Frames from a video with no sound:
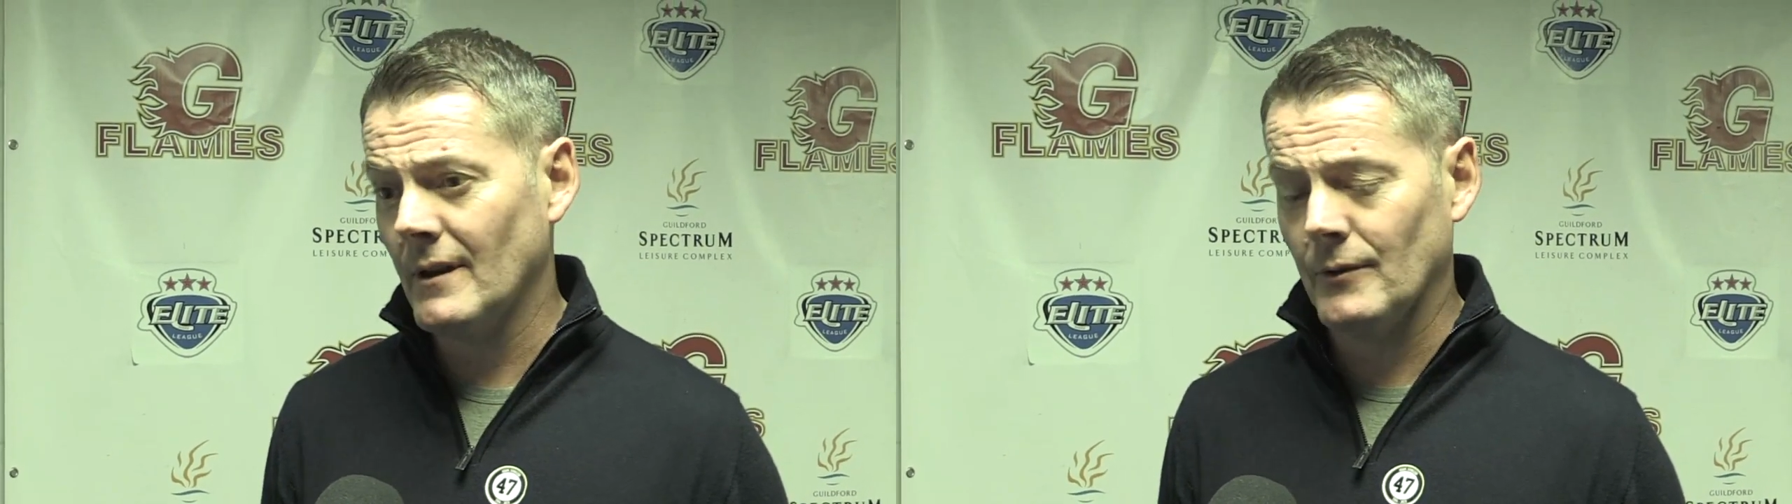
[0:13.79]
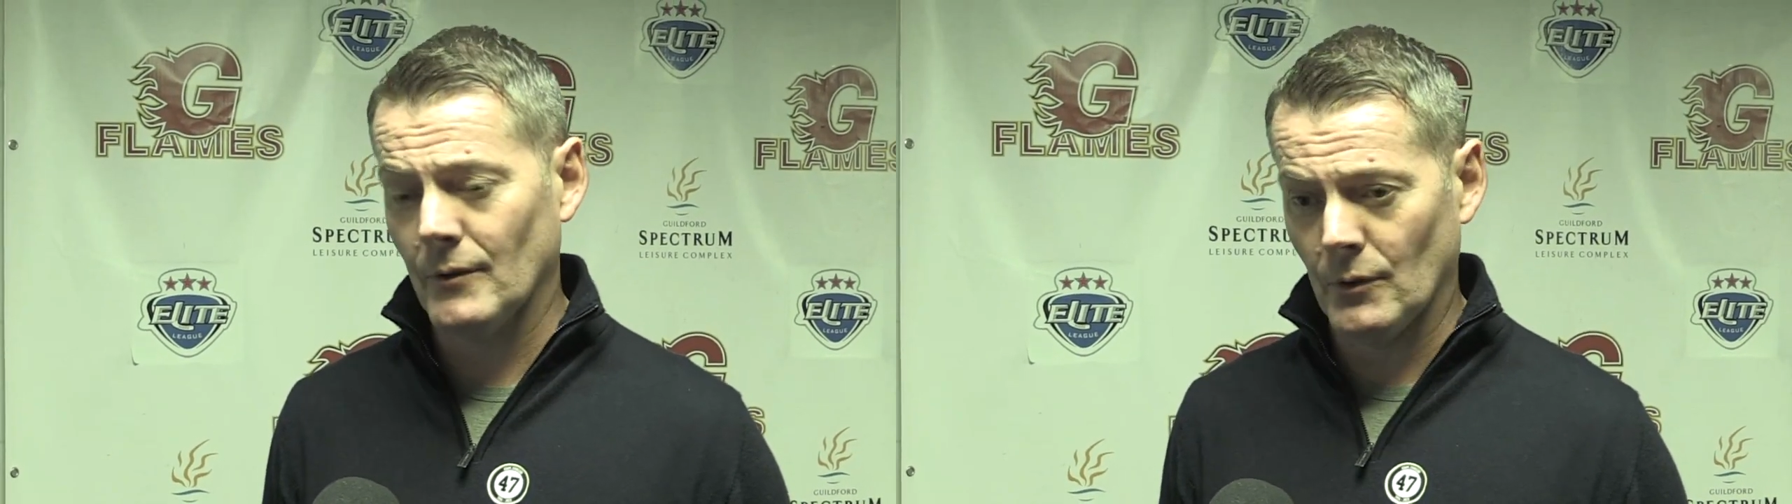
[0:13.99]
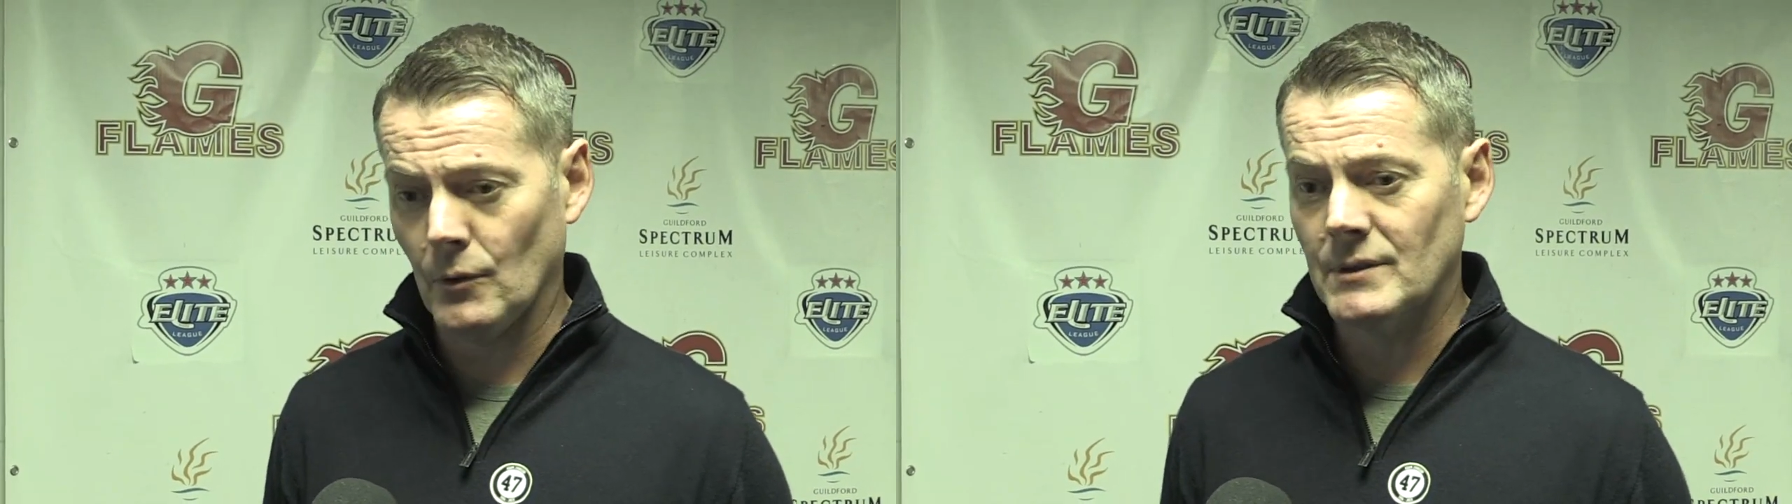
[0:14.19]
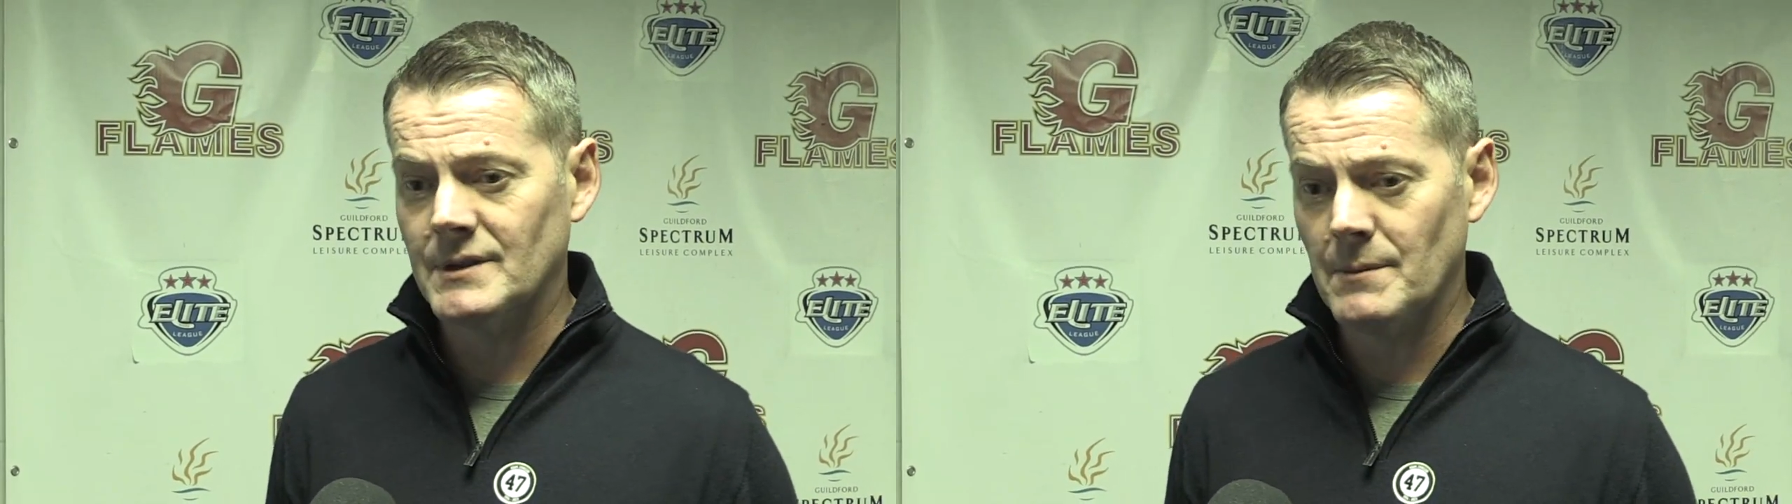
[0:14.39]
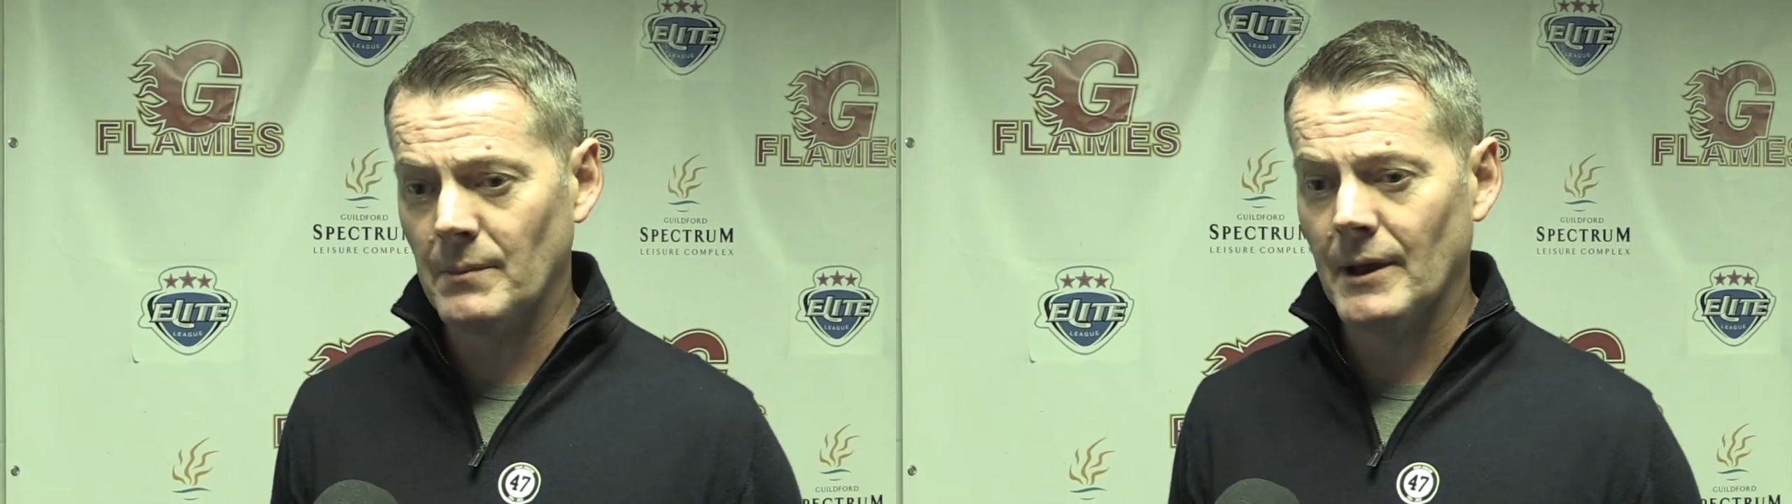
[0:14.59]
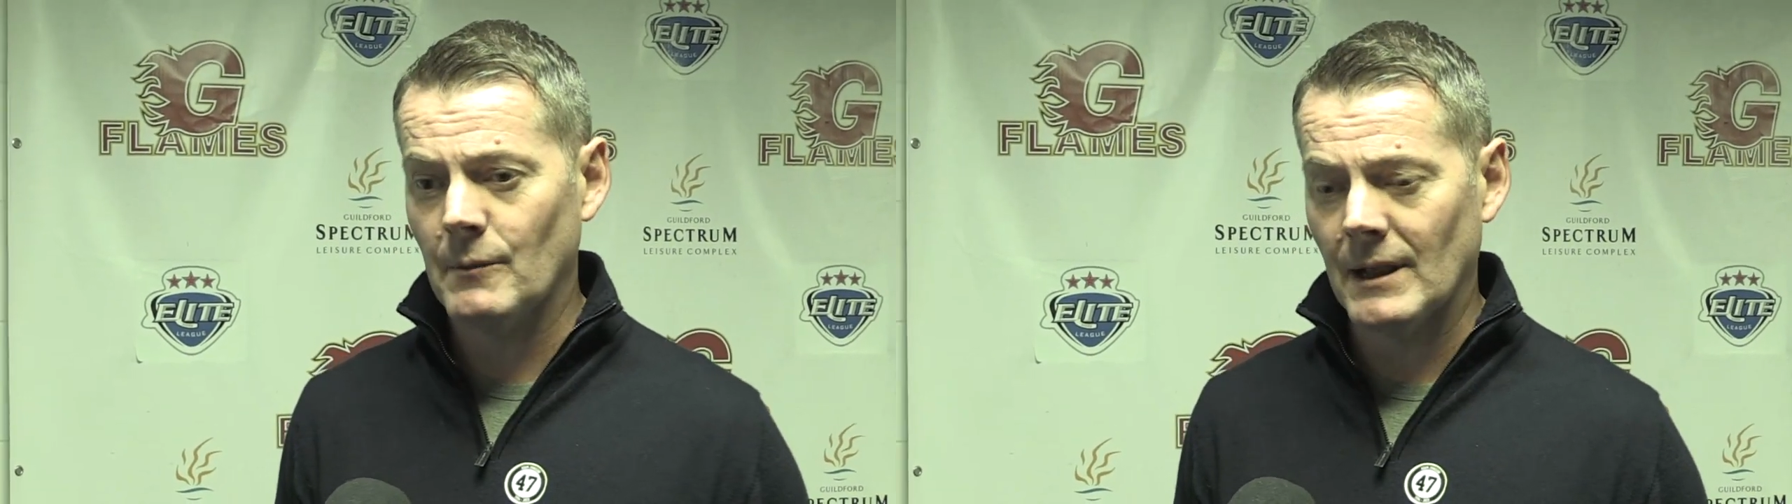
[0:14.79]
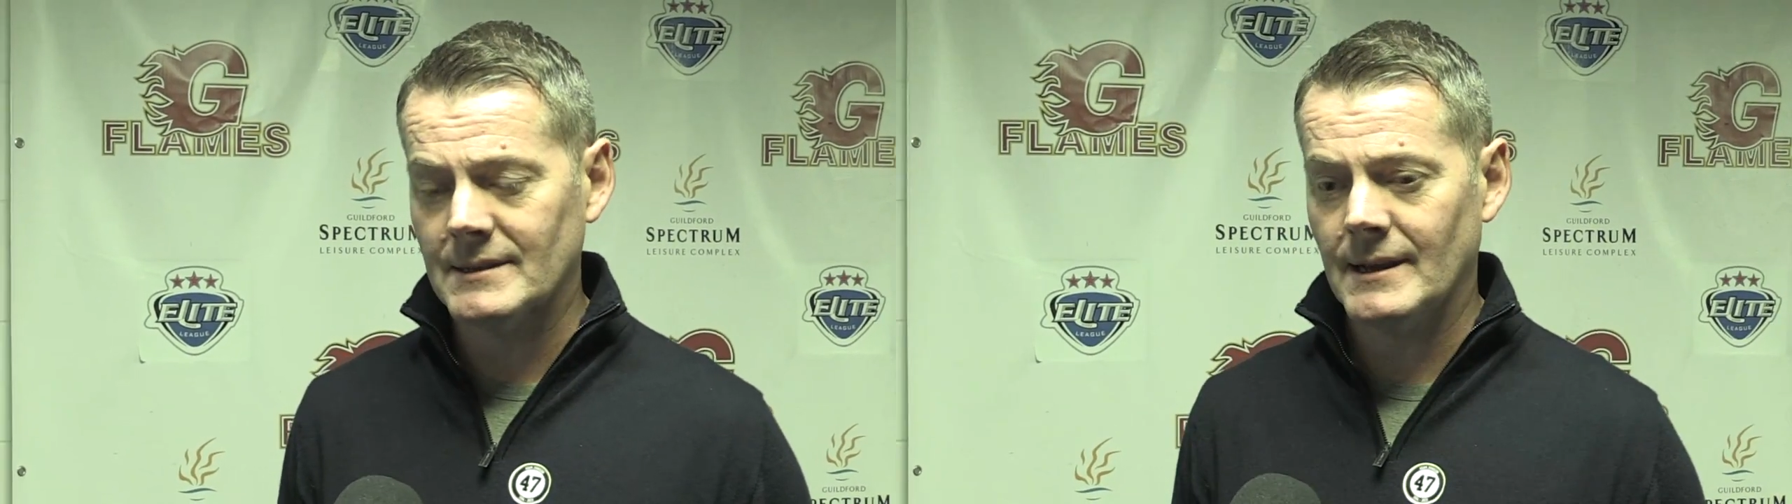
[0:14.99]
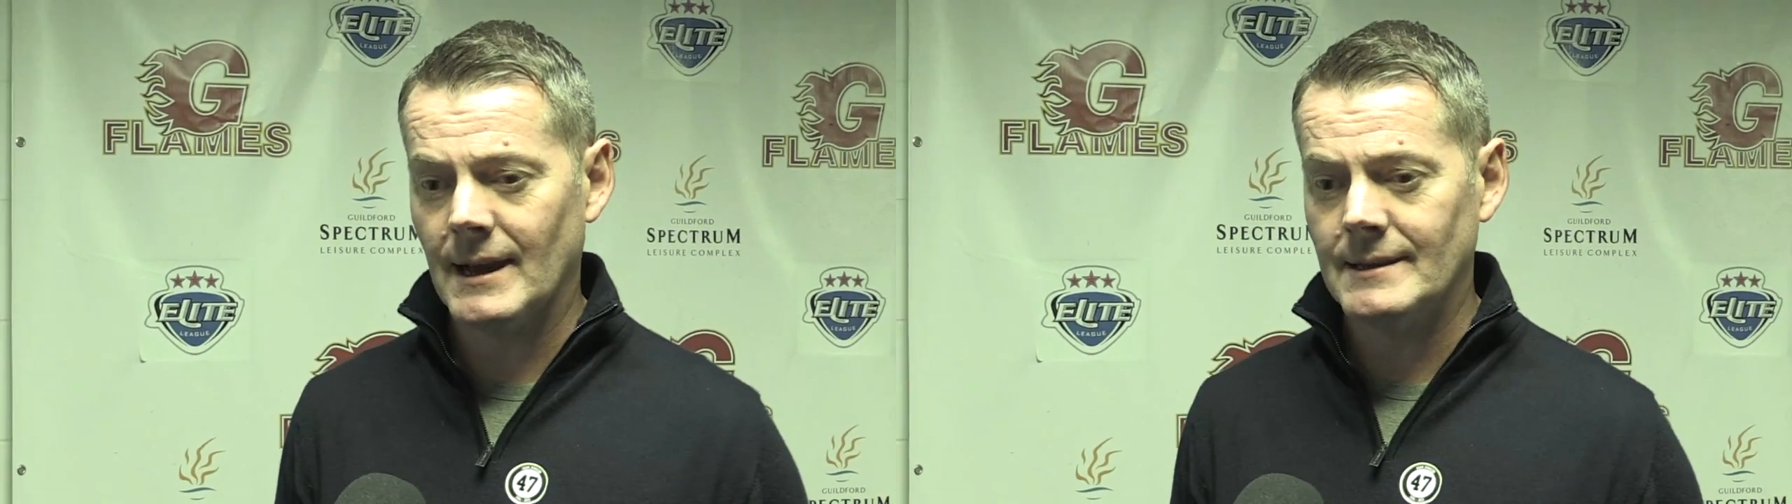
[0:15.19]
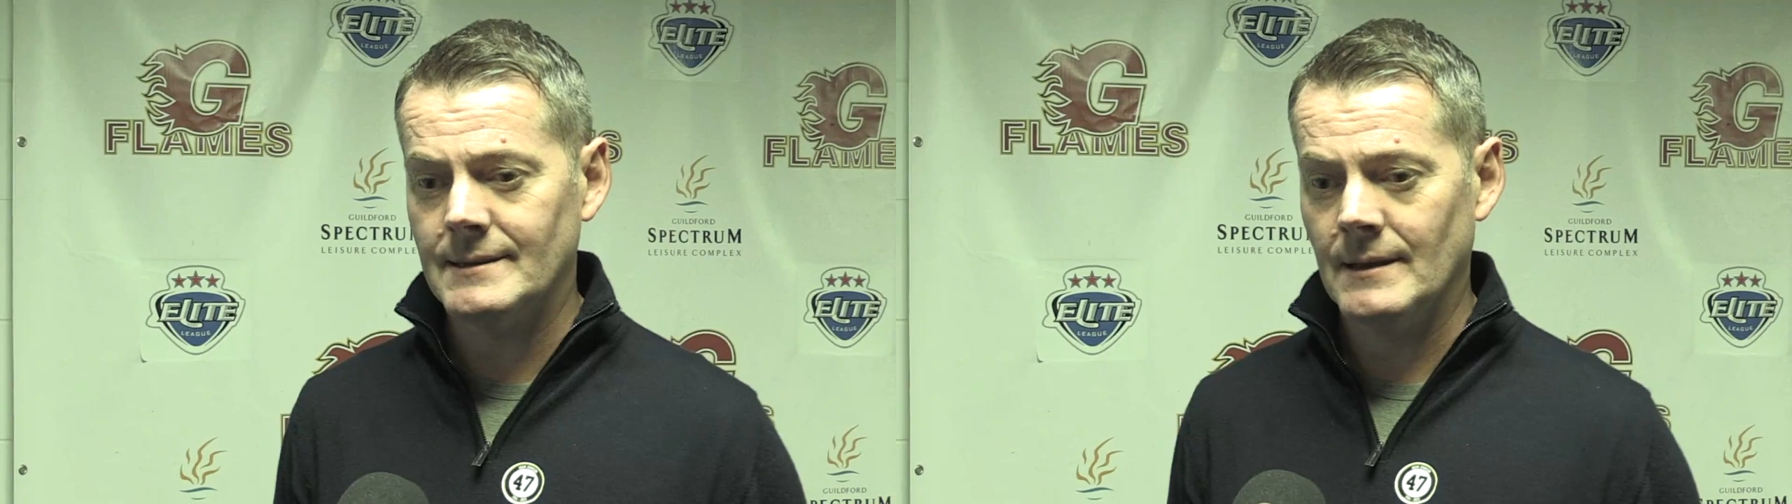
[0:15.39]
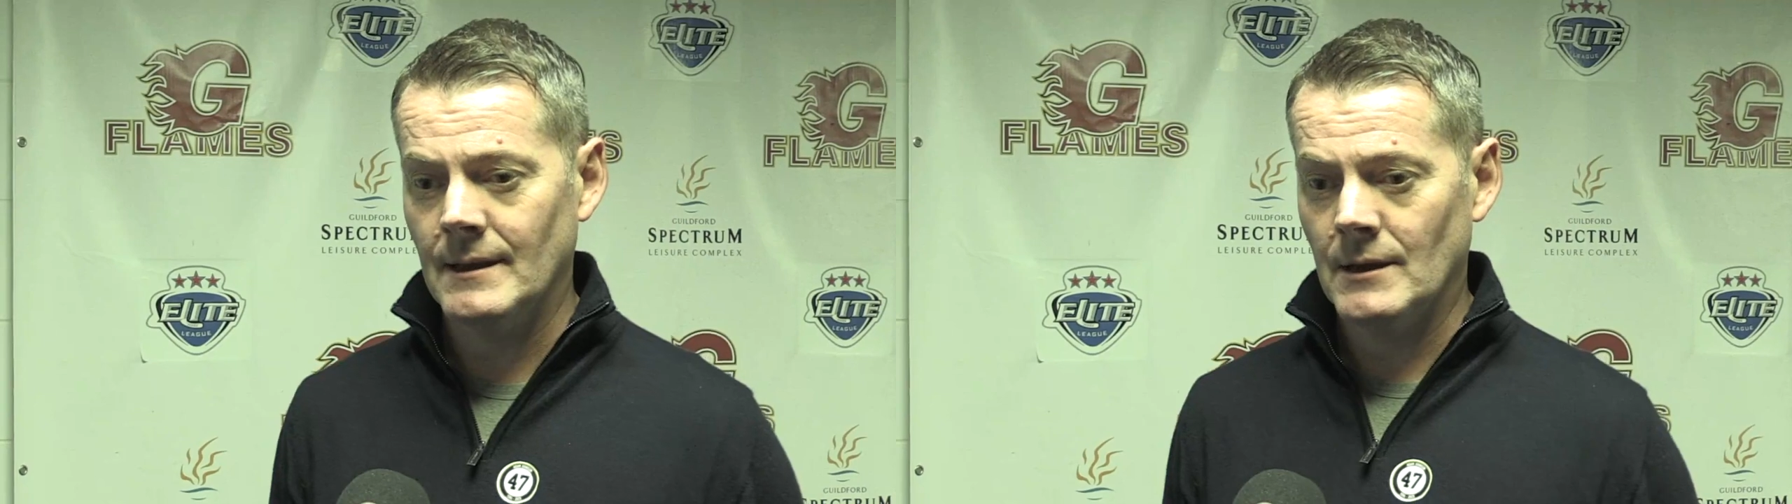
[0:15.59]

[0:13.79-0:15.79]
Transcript: I thought the whole team played well tonight.